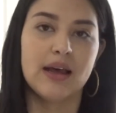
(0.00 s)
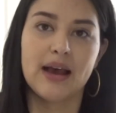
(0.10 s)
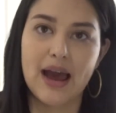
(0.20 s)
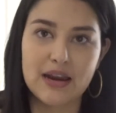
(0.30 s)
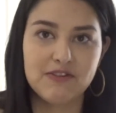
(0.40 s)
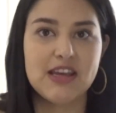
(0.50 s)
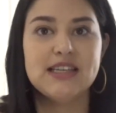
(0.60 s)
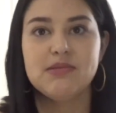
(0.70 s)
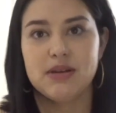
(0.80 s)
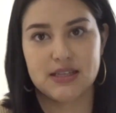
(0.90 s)
kind of
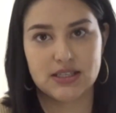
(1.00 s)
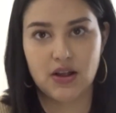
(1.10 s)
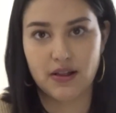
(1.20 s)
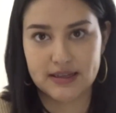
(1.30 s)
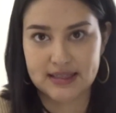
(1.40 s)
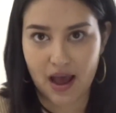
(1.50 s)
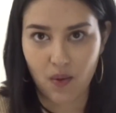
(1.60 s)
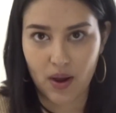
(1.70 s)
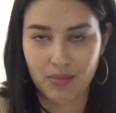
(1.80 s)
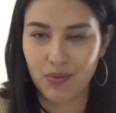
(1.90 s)
ease them into solids that
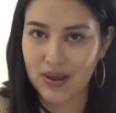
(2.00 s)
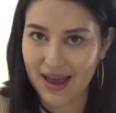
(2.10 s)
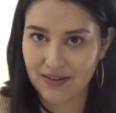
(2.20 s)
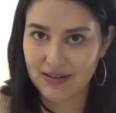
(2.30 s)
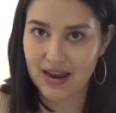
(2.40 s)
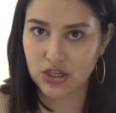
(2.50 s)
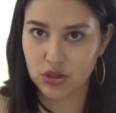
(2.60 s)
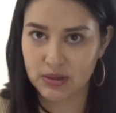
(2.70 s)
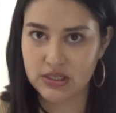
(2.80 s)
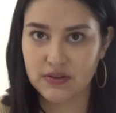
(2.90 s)
way, but we haven't had too
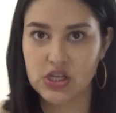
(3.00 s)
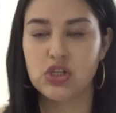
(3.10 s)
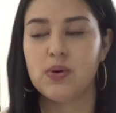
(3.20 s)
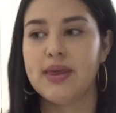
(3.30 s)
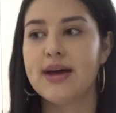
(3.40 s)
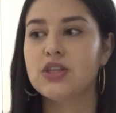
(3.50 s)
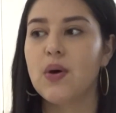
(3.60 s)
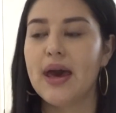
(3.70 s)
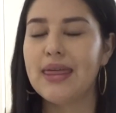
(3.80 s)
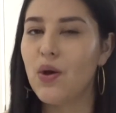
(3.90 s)
much of an issue with that. So
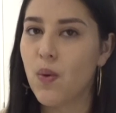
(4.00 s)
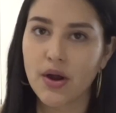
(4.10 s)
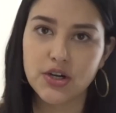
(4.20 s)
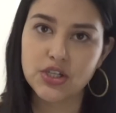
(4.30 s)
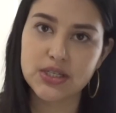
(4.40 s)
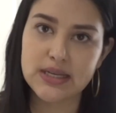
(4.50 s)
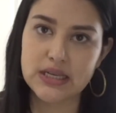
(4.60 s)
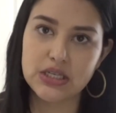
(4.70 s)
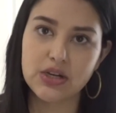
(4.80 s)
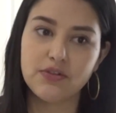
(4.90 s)
I think water is just
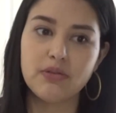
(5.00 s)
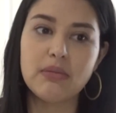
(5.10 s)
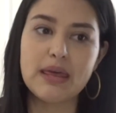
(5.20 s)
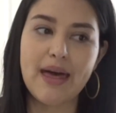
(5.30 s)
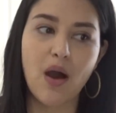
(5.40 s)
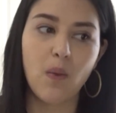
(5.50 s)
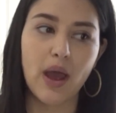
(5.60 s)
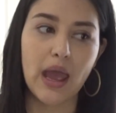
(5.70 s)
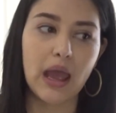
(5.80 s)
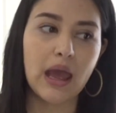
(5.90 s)
easier for me that
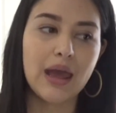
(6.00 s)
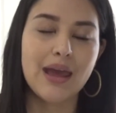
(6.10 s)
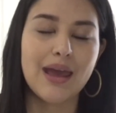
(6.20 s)
way.